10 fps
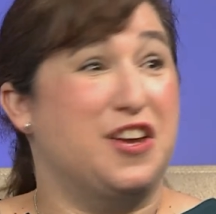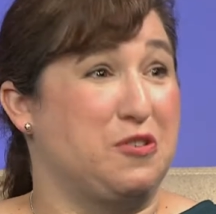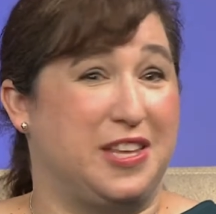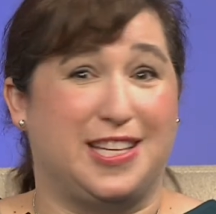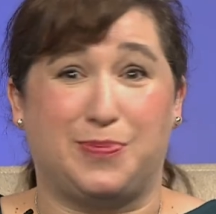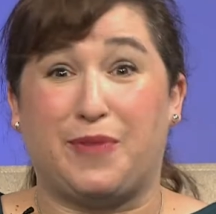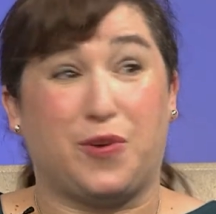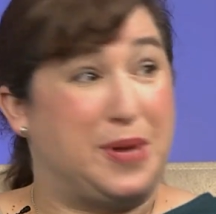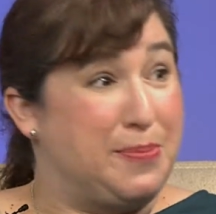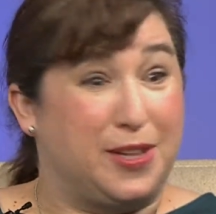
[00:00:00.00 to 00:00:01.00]
know this, but for
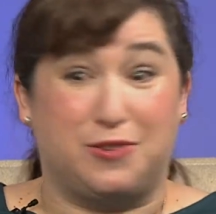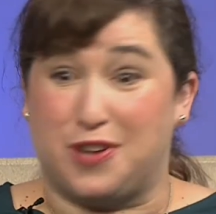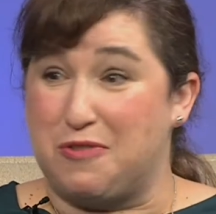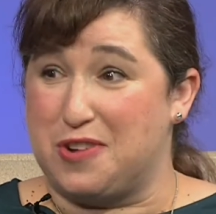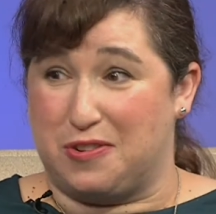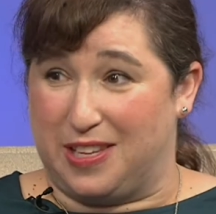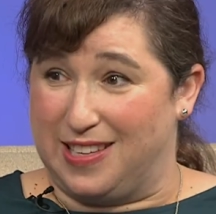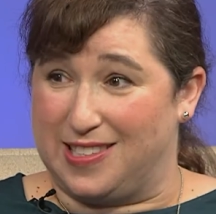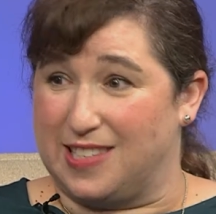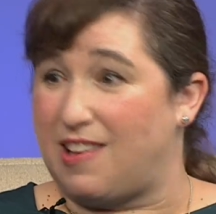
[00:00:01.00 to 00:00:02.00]
people who don't know
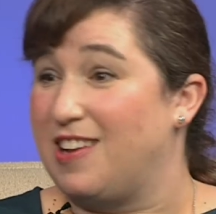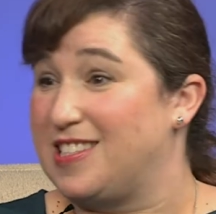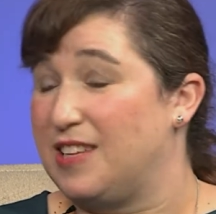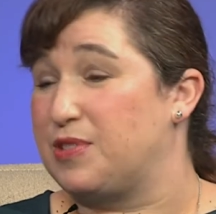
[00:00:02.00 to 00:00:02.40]
this, because honestly,